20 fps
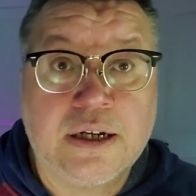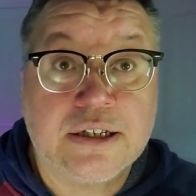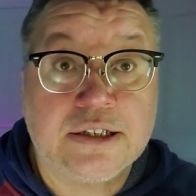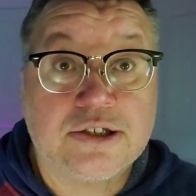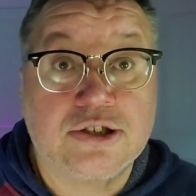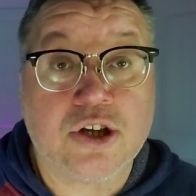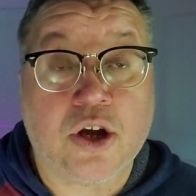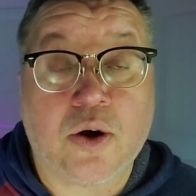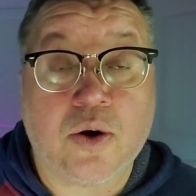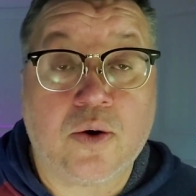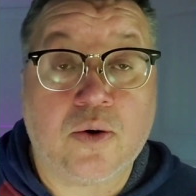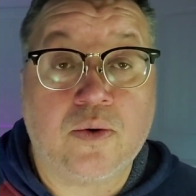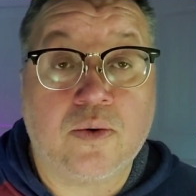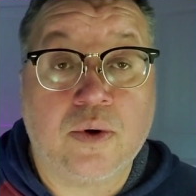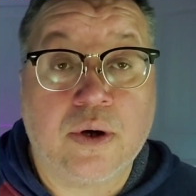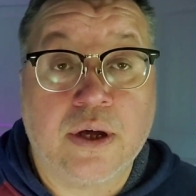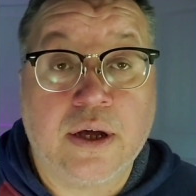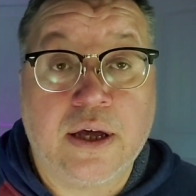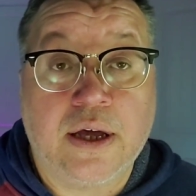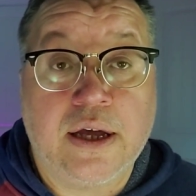So
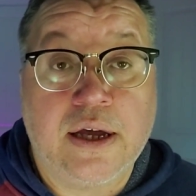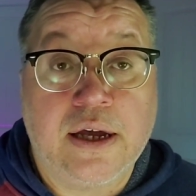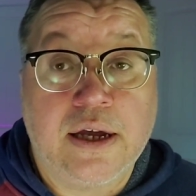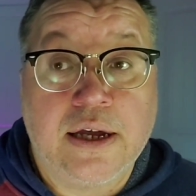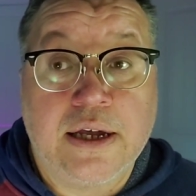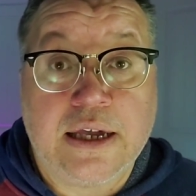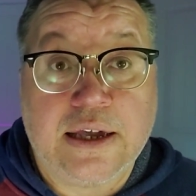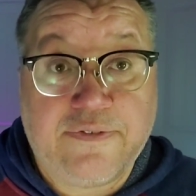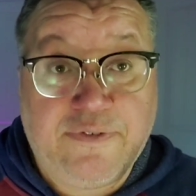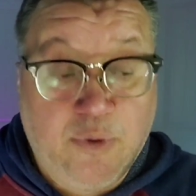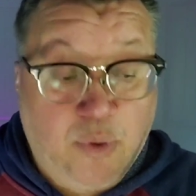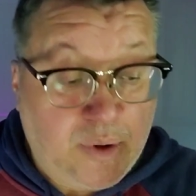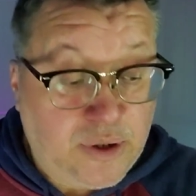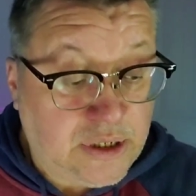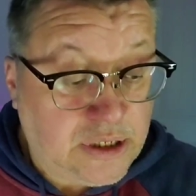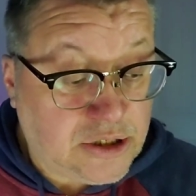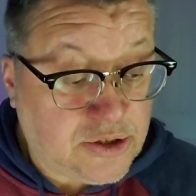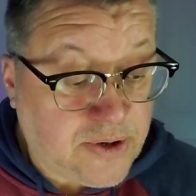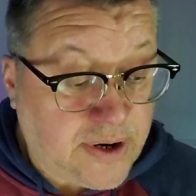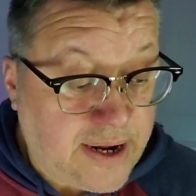if you
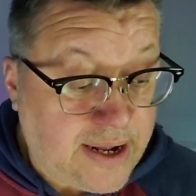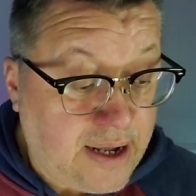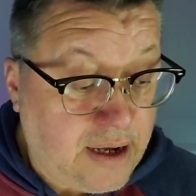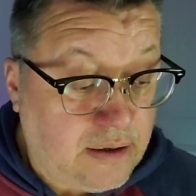want to try